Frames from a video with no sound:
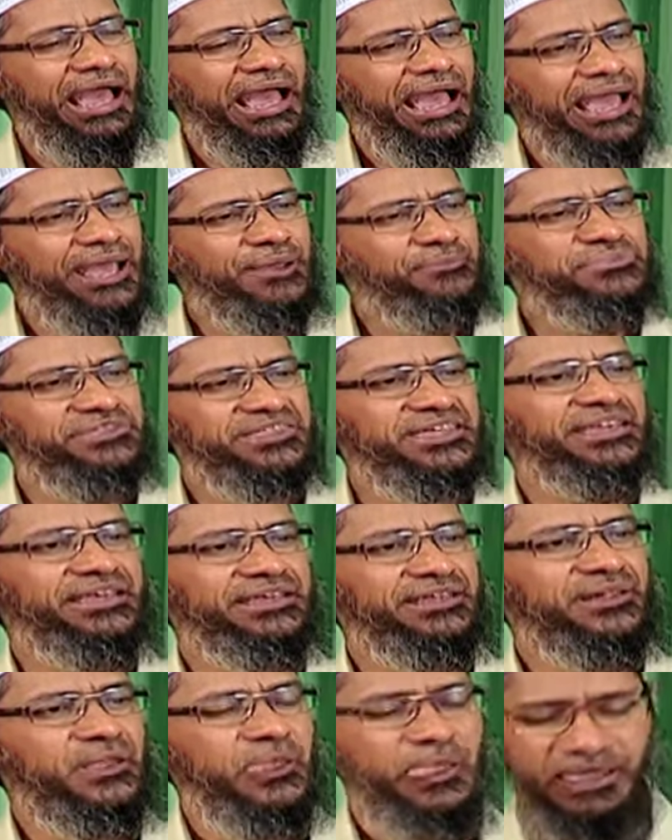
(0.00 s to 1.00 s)
I am
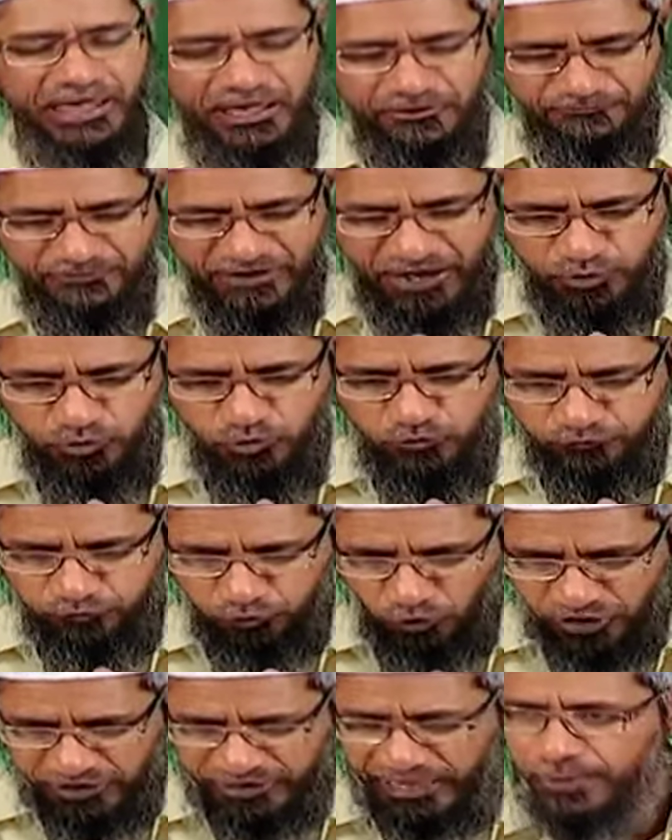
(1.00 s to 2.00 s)
saying, if I do
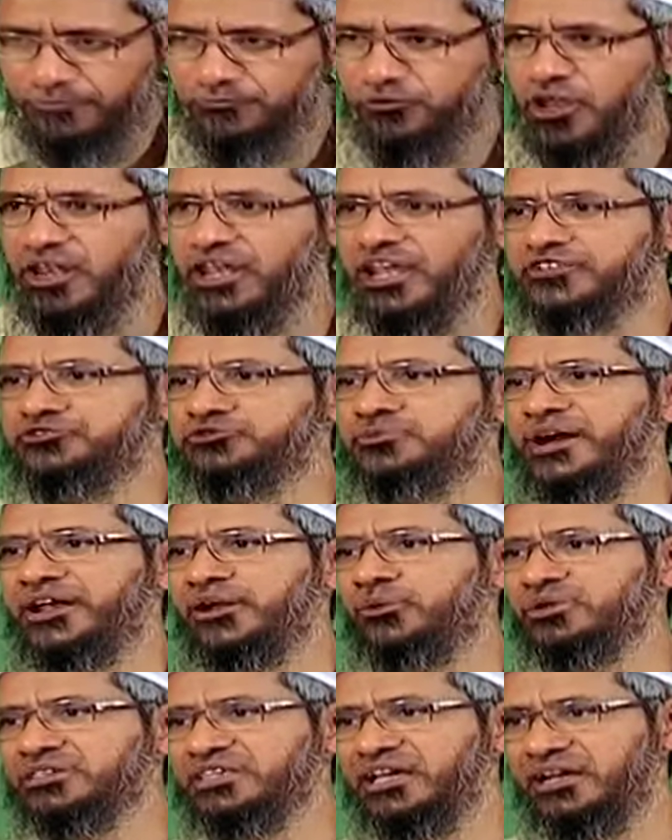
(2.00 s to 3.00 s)
full time for Allah
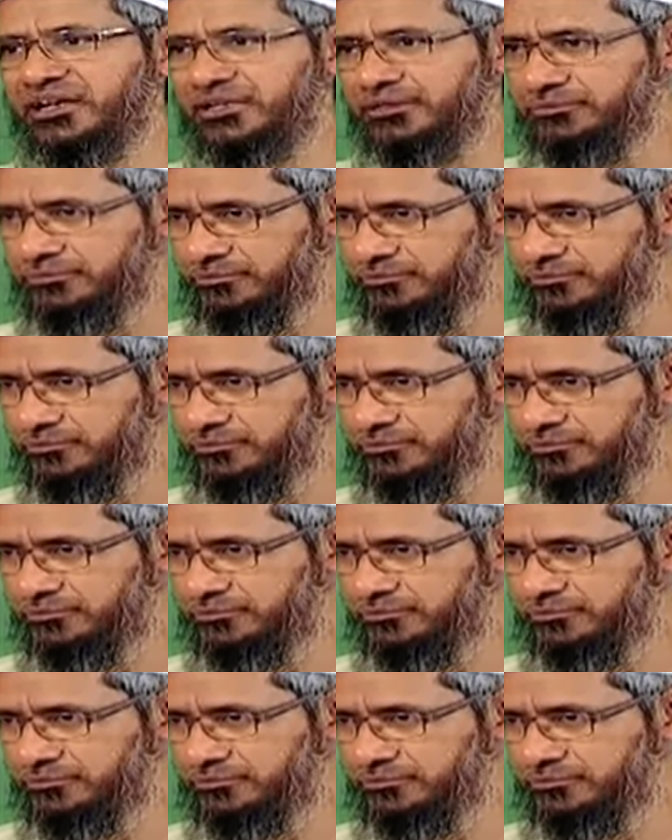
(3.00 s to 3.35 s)
subhanahu wa ta'ala,